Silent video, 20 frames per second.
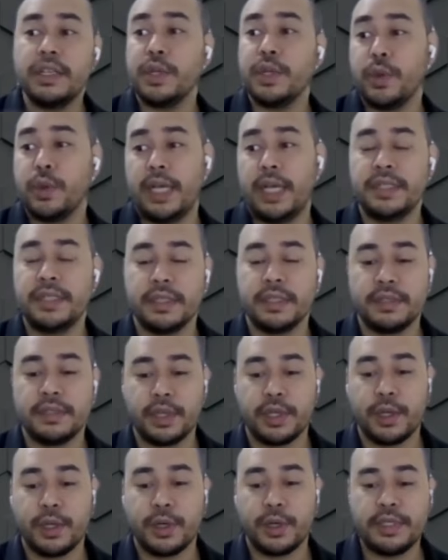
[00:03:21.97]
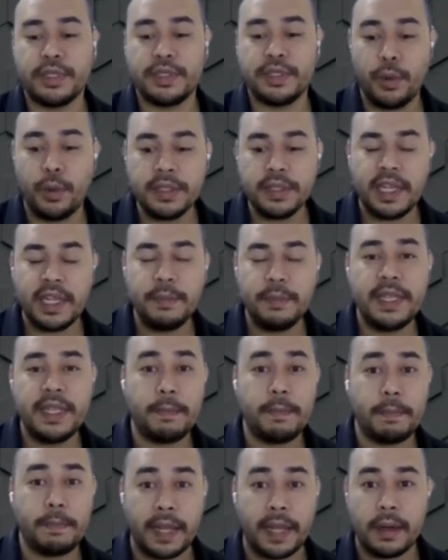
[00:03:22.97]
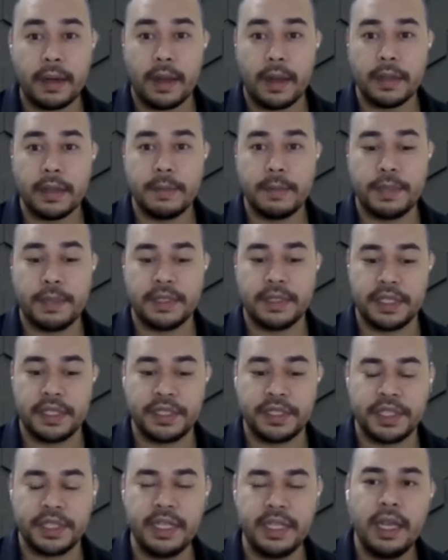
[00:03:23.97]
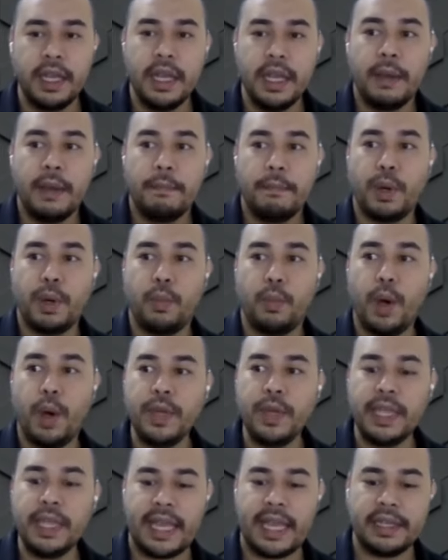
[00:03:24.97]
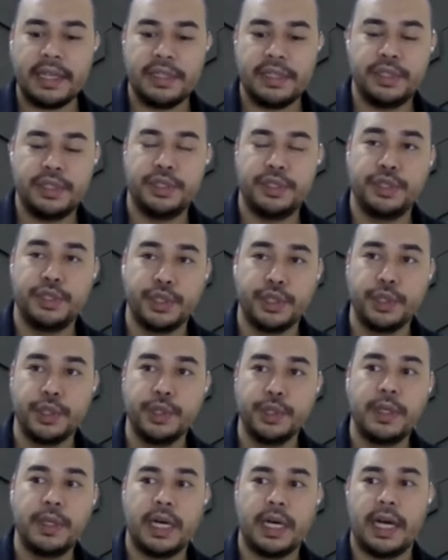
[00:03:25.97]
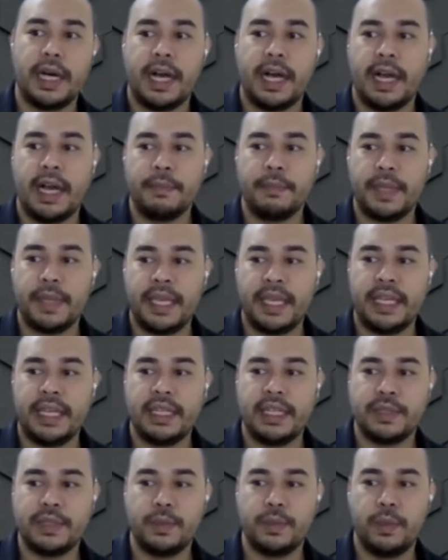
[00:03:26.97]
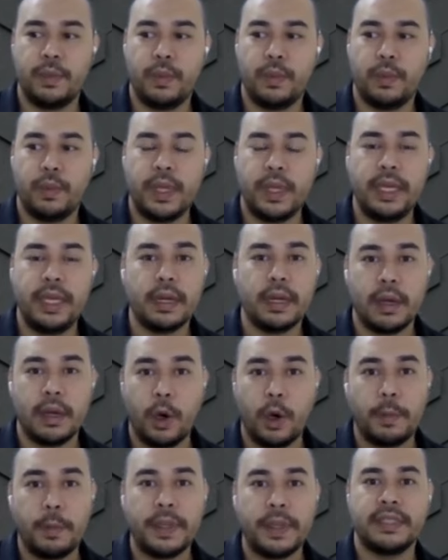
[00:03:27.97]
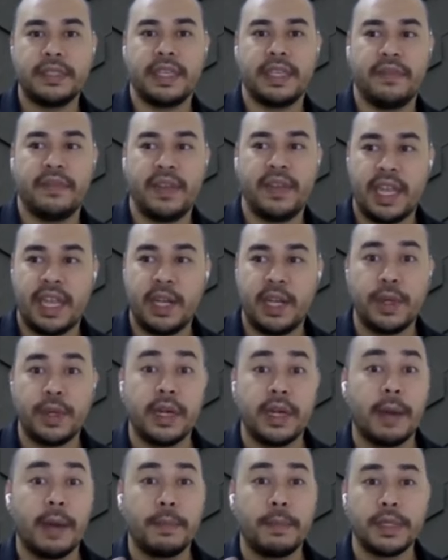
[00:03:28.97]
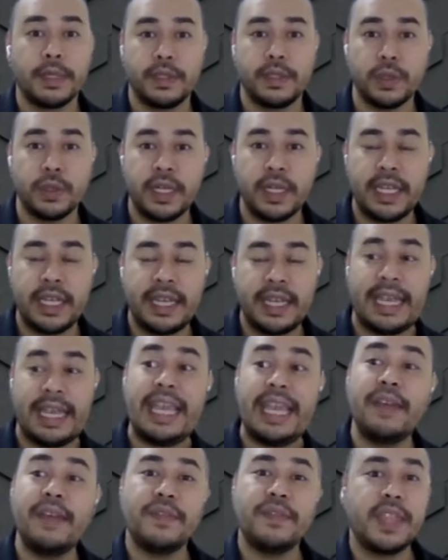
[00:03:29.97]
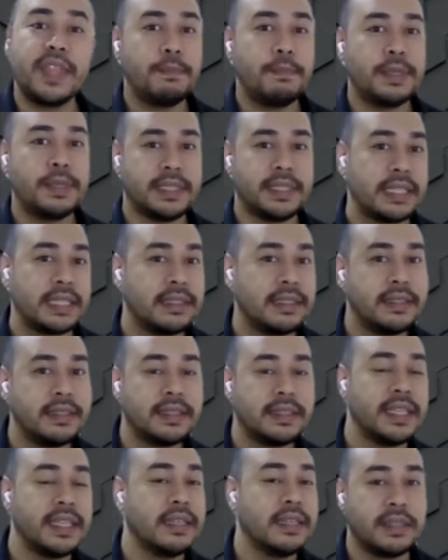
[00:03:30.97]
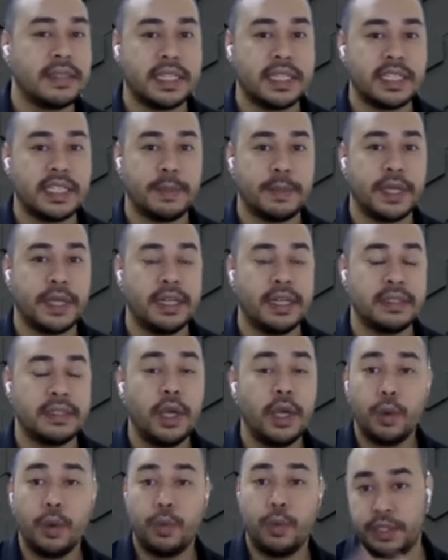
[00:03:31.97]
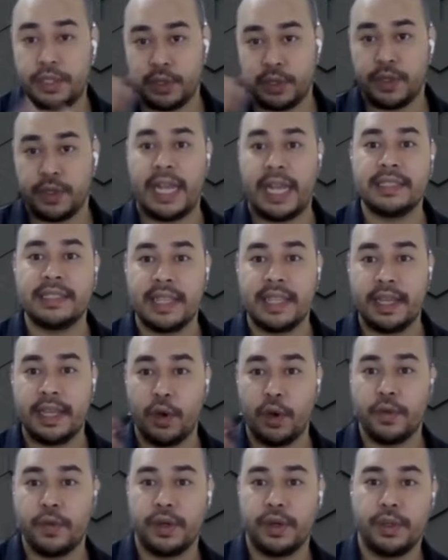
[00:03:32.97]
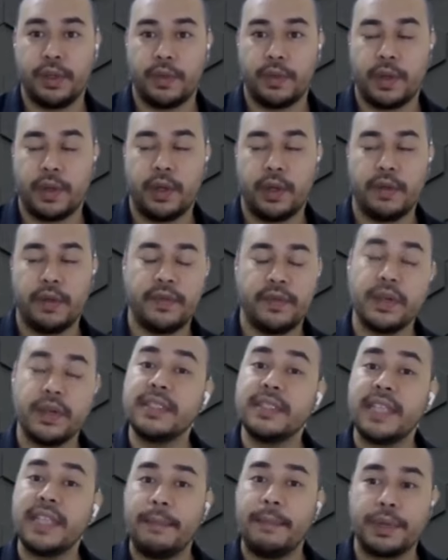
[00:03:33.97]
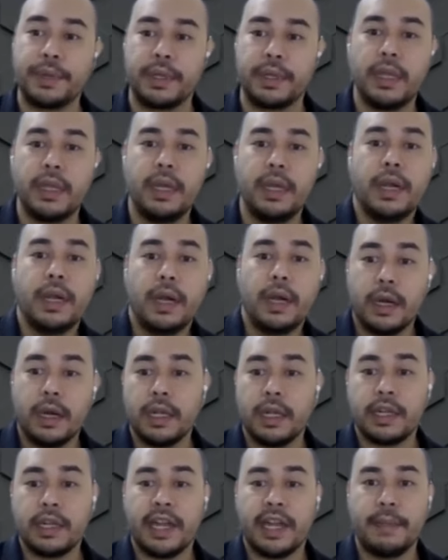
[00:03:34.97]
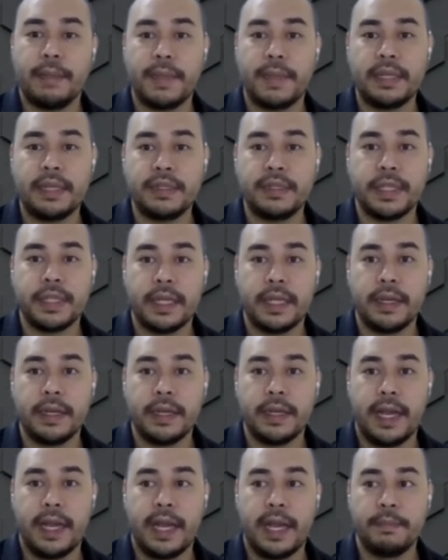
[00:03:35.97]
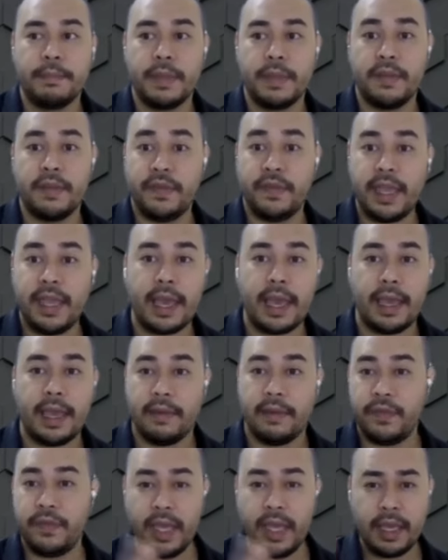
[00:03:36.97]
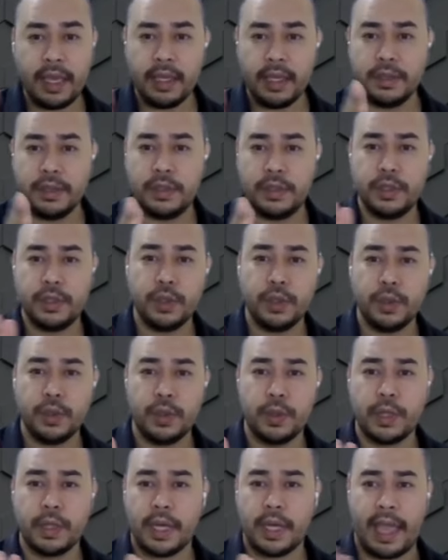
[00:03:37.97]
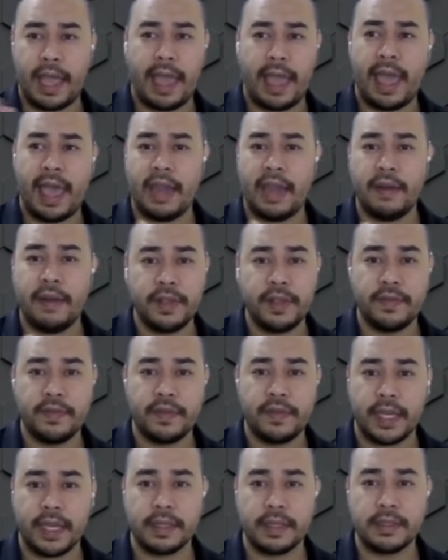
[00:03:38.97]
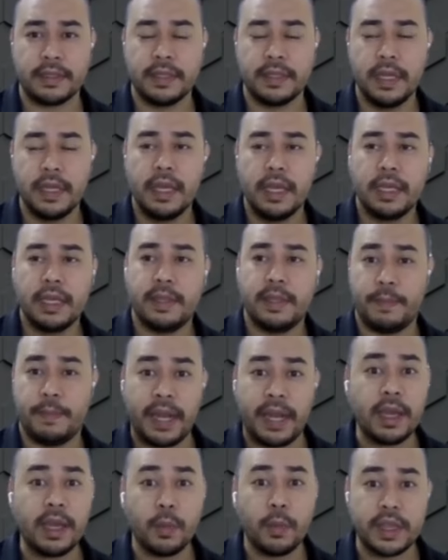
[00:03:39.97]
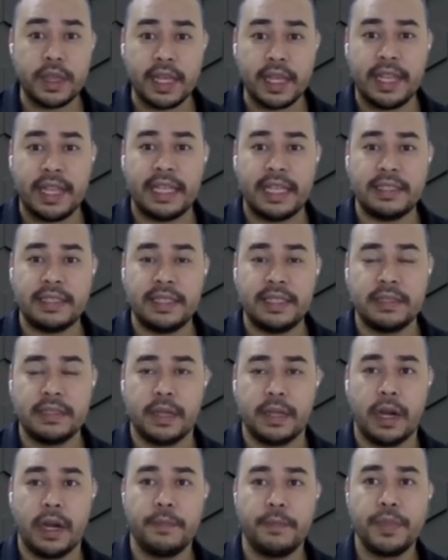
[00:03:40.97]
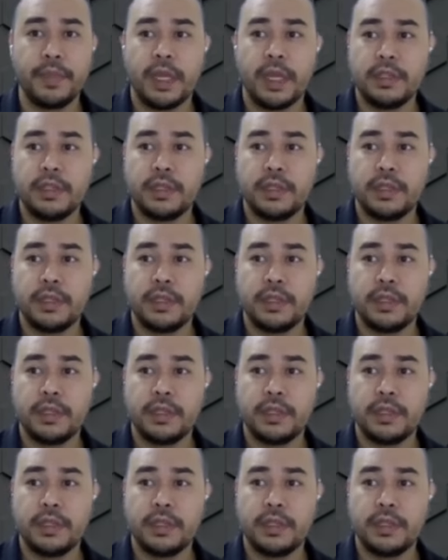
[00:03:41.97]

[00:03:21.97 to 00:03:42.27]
That's a good question. So it's always going to be dependent on the position. But what we like to do is we're open to giving anyone an opportunity if they possess the skills and experience which translate over to the role. For example, earlier I mentioned a VA. A VA can do a handful of things depending on what the client's needs are.